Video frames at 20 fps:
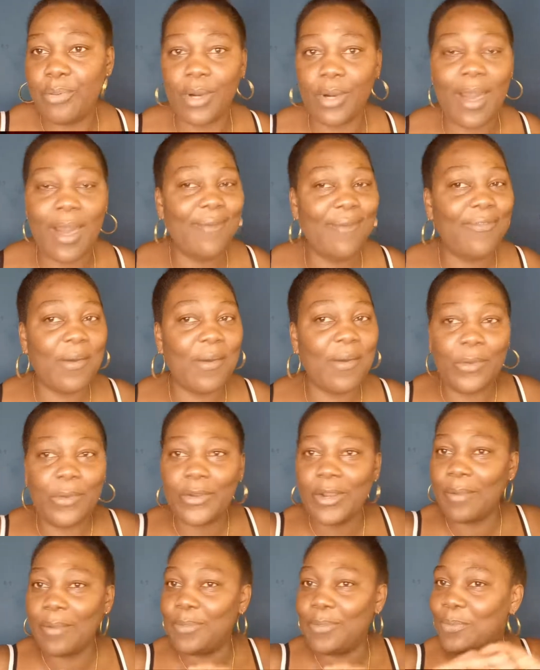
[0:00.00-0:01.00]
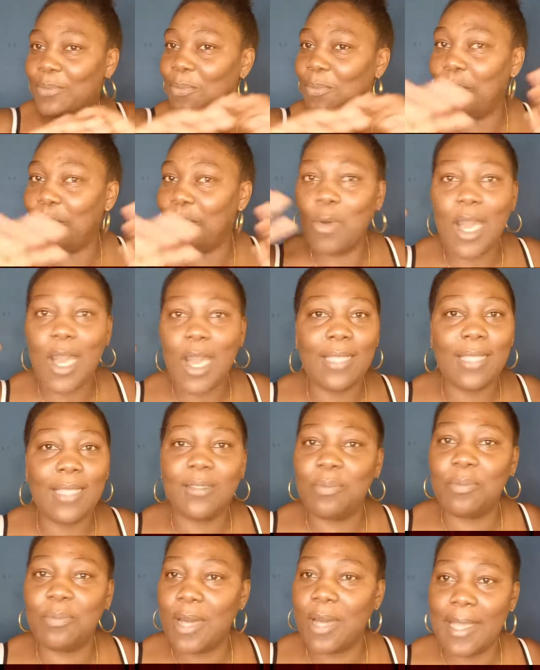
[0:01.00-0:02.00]
Half of my crab boil
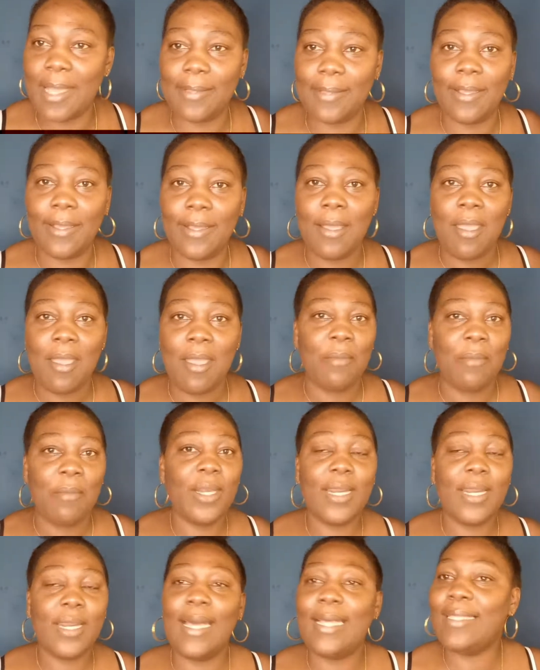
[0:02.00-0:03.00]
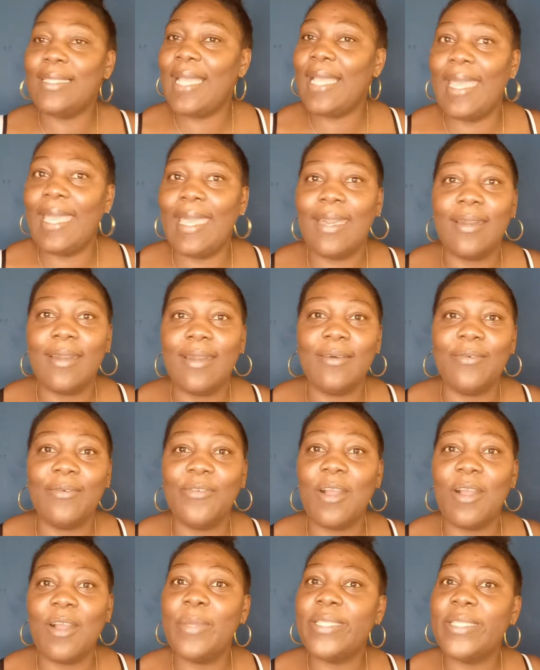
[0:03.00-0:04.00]
spoil. Because like
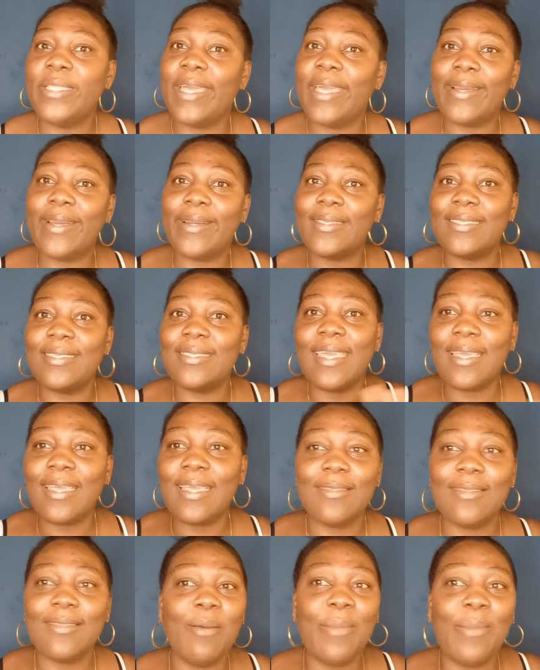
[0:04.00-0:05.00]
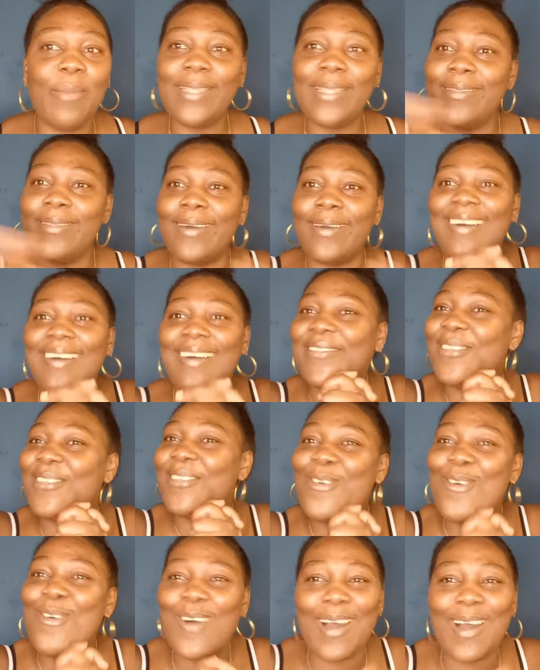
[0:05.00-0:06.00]
from me take sick, nobody no have
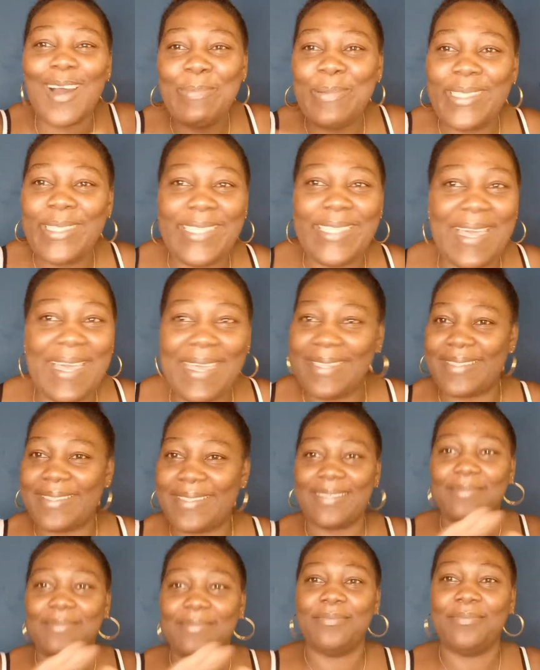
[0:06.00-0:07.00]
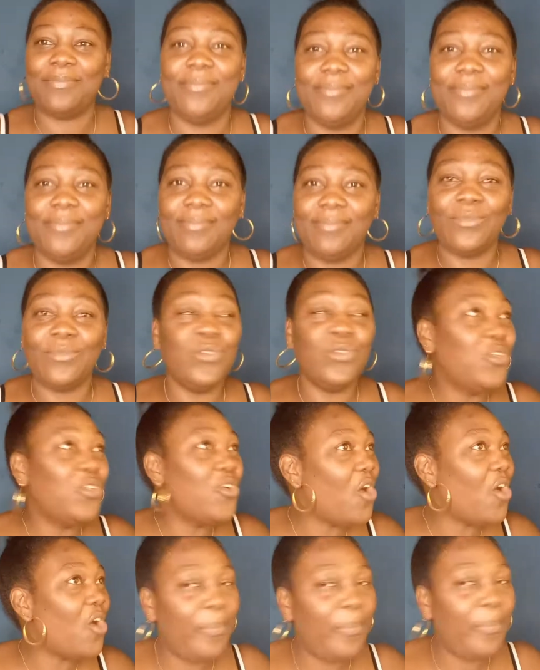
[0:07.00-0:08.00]
no appetite. No
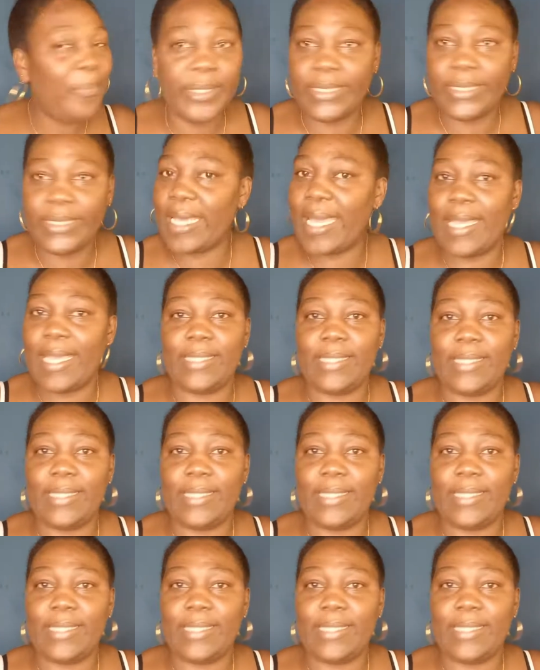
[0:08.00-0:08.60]
appetite.